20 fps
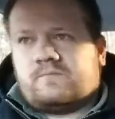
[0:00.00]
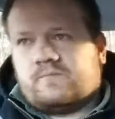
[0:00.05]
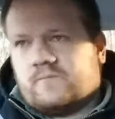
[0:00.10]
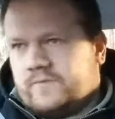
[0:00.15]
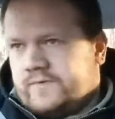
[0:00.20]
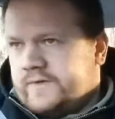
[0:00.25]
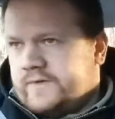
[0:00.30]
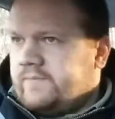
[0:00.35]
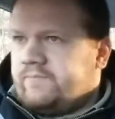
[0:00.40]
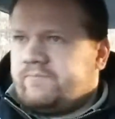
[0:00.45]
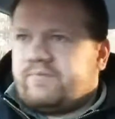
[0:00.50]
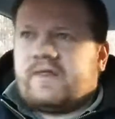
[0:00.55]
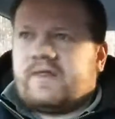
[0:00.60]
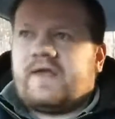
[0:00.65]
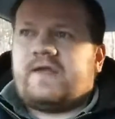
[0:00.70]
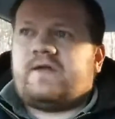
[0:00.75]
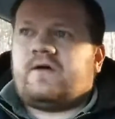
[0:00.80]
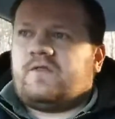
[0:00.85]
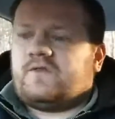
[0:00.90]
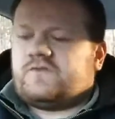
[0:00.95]
they
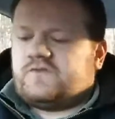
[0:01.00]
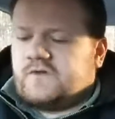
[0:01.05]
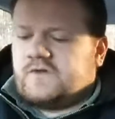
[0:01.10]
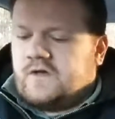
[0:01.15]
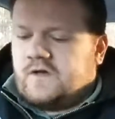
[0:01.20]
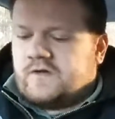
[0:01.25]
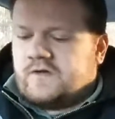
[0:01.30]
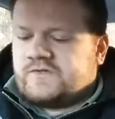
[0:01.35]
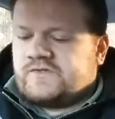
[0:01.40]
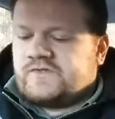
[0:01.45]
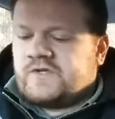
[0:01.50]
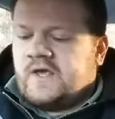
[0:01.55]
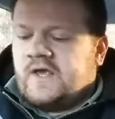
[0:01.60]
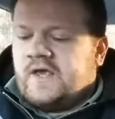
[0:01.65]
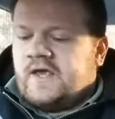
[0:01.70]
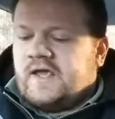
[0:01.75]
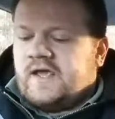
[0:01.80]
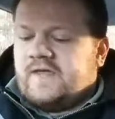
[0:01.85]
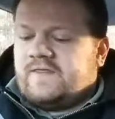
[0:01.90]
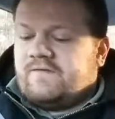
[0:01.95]
played all the songs,
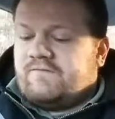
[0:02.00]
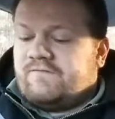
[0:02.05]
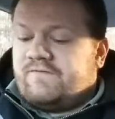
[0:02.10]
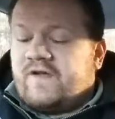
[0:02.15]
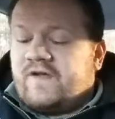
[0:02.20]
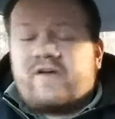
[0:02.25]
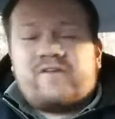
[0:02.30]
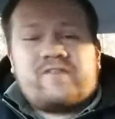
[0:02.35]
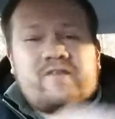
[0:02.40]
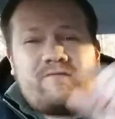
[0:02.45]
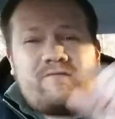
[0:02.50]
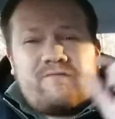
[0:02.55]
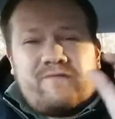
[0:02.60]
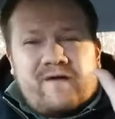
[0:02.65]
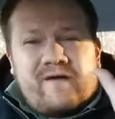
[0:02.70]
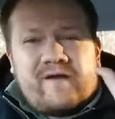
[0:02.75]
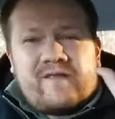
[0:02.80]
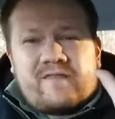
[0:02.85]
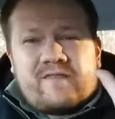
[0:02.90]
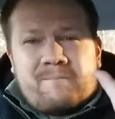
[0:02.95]
and
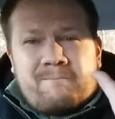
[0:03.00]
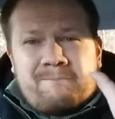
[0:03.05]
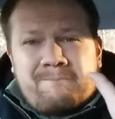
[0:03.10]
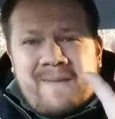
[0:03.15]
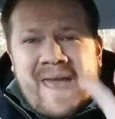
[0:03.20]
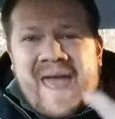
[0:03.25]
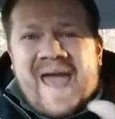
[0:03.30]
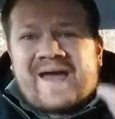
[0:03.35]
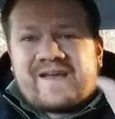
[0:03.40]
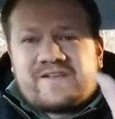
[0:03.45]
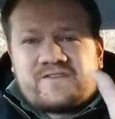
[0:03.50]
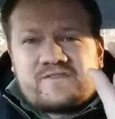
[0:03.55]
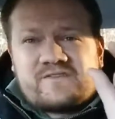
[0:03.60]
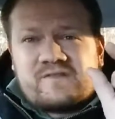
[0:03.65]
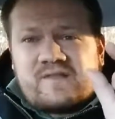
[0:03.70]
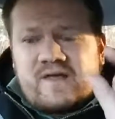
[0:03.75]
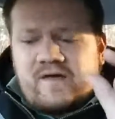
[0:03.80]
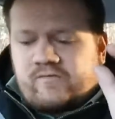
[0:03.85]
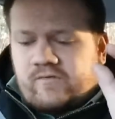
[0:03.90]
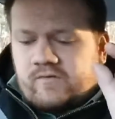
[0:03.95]
the
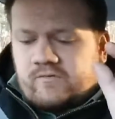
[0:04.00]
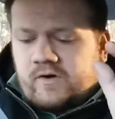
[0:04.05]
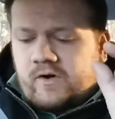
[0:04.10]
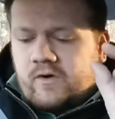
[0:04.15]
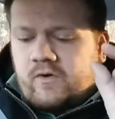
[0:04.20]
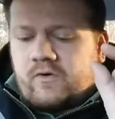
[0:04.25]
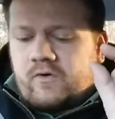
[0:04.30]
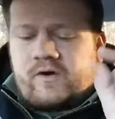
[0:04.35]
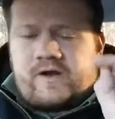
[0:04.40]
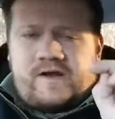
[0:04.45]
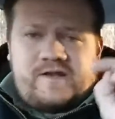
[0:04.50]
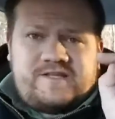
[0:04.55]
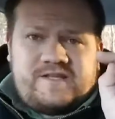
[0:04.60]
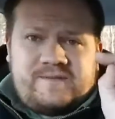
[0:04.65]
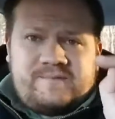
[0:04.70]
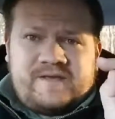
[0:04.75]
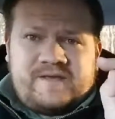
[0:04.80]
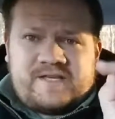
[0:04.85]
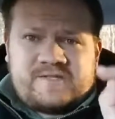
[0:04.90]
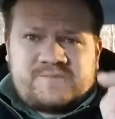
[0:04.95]
max level recorded,
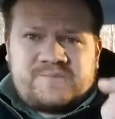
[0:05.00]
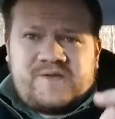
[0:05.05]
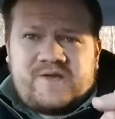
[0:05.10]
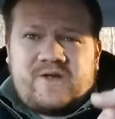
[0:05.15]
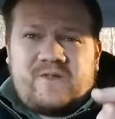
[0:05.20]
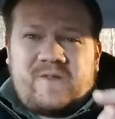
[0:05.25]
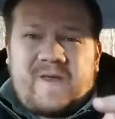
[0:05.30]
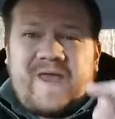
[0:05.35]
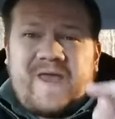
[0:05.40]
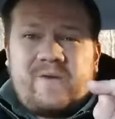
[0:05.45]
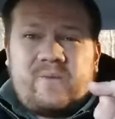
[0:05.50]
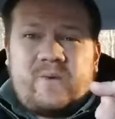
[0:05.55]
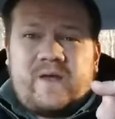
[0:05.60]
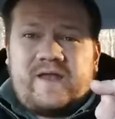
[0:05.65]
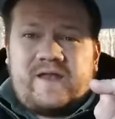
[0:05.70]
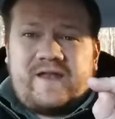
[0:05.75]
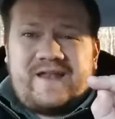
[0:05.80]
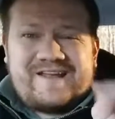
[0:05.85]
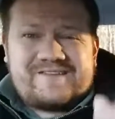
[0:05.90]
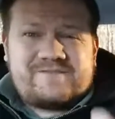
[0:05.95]
dB-SPL
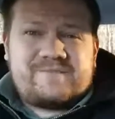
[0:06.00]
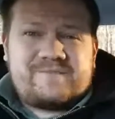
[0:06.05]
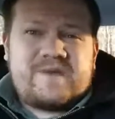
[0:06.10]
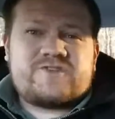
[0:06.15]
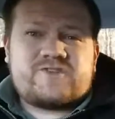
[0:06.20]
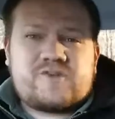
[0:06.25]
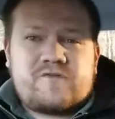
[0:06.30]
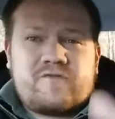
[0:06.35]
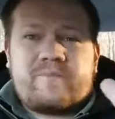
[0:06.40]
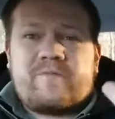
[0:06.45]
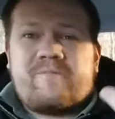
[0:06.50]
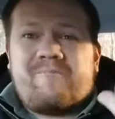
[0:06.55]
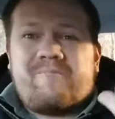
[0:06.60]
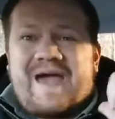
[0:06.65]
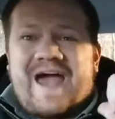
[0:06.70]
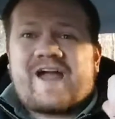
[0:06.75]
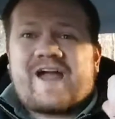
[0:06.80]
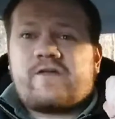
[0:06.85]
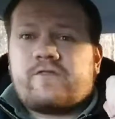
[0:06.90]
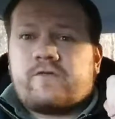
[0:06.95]
A-weighted, as measured from the
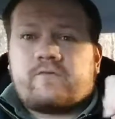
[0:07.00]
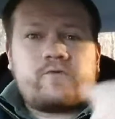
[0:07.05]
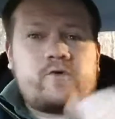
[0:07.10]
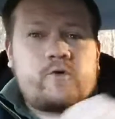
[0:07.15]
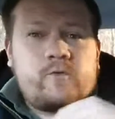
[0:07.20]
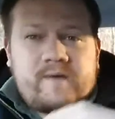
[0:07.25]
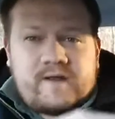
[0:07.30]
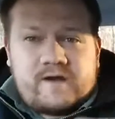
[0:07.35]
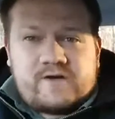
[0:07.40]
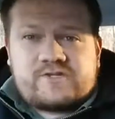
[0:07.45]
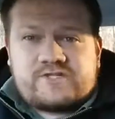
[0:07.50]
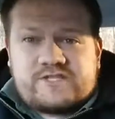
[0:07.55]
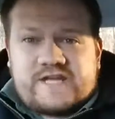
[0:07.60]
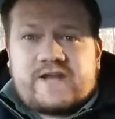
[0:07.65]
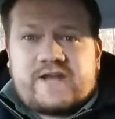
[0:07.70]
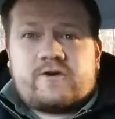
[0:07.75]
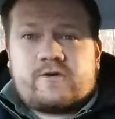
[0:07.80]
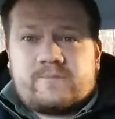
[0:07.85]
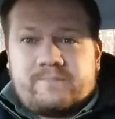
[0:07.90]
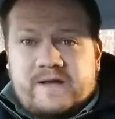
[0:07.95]
back of the room at our
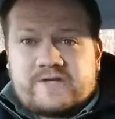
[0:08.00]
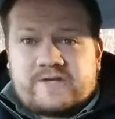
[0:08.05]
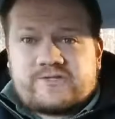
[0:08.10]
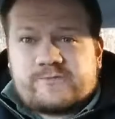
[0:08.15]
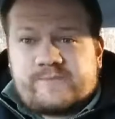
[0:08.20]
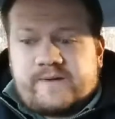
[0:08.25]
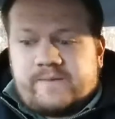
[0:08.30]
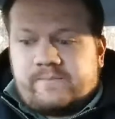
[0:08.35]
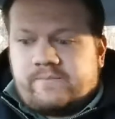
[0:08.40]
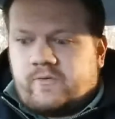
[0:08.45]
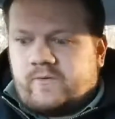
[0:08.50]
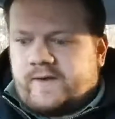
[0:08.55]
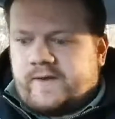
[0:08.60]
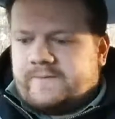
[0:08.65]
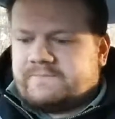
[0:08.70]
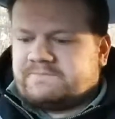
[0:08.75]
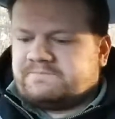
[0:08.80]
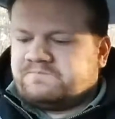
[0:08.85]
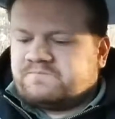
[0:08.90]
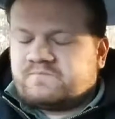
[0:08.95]
standard measurement
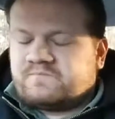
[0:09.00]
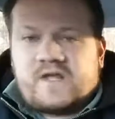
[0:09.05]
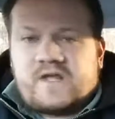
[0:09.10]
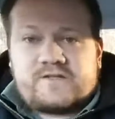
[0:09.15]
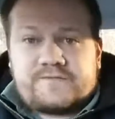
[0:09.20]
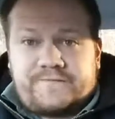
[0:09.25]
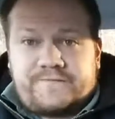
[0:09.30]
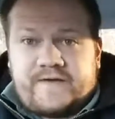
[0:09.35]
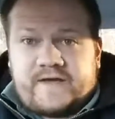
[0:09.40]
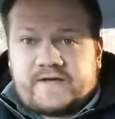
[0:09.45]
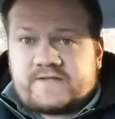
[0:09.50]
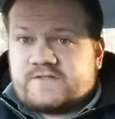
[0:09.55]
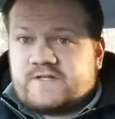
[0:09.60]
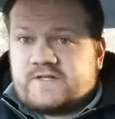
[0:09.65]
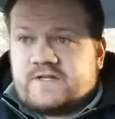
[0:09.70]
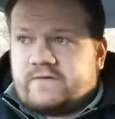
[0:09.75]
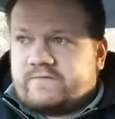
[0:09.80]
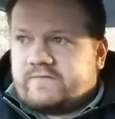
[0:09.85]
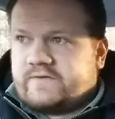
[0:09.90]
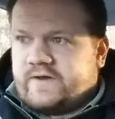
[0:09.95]
point. It's
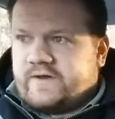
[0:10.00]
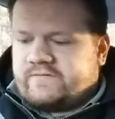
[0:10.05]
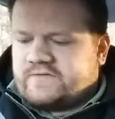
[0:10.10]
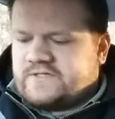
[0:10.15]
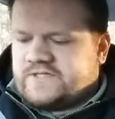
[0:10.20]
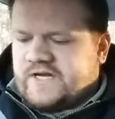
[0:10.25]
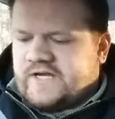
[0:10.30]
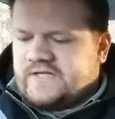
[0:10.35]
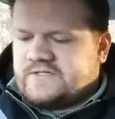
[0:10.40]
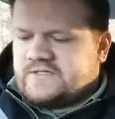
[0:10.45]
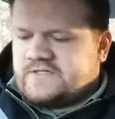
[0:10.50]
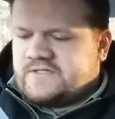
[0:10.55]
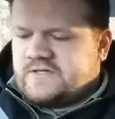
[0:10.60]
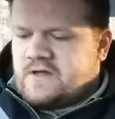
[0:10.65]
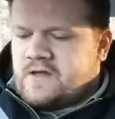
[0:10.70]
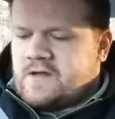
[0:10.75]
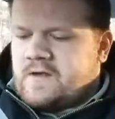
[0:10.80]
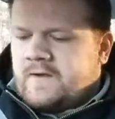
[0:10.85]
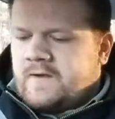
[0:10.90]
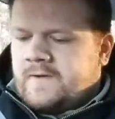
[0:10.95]
fixed, it never
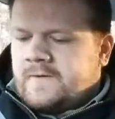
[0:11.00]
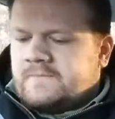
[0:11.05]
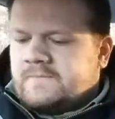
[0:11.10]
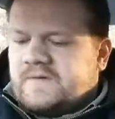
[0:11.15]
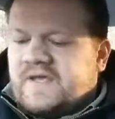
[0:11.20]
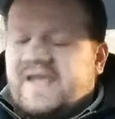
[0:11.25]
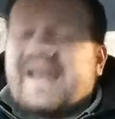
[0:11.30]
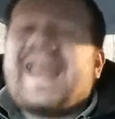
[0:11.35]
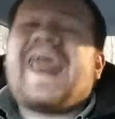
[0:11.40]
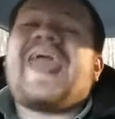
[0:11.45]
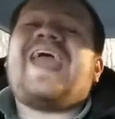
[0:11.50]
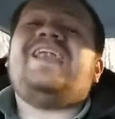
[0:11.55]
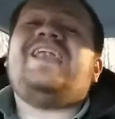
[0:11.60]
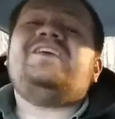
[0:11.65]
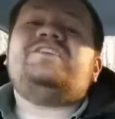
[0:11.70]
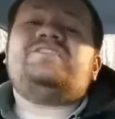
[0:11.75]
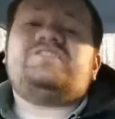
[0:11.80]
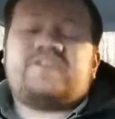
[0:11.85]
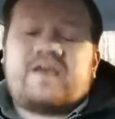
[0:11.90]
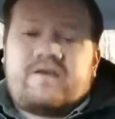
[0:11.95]
changes. Hit
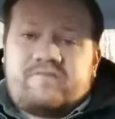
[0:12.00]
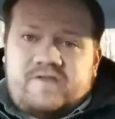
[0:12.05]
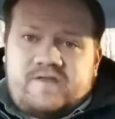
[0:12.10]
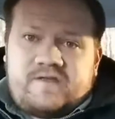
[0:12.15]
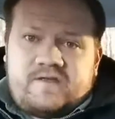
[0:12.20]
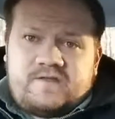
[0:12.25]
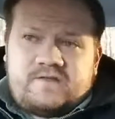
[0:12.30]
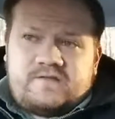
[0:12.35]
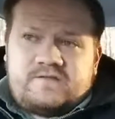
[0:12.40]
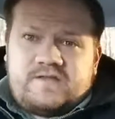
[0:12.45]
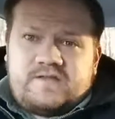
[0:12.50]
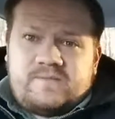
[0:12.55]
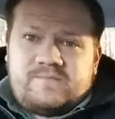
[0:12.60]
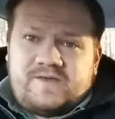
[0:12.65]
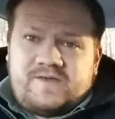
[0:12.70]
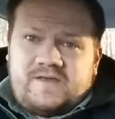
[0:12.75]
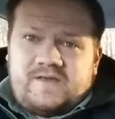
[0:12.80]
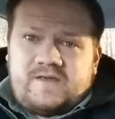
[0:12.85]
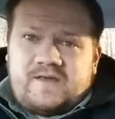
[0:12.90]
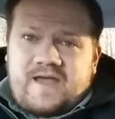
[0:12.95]
87
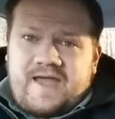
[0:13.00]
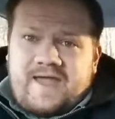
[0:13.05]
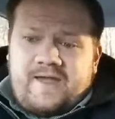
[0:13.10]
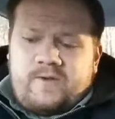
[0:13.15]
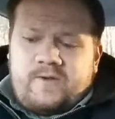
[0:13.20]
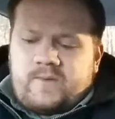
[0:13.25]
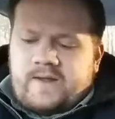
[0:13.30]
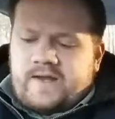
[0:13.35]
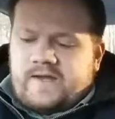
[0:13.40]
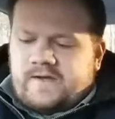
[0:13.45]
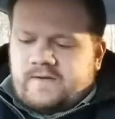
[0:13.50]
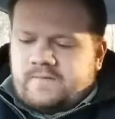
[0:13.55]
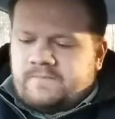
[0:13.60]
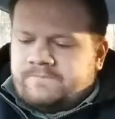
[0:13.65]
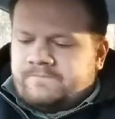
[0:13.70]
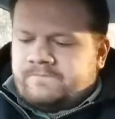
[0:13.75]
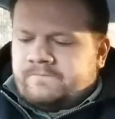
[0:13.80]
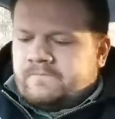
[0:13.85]
dB A-weighted.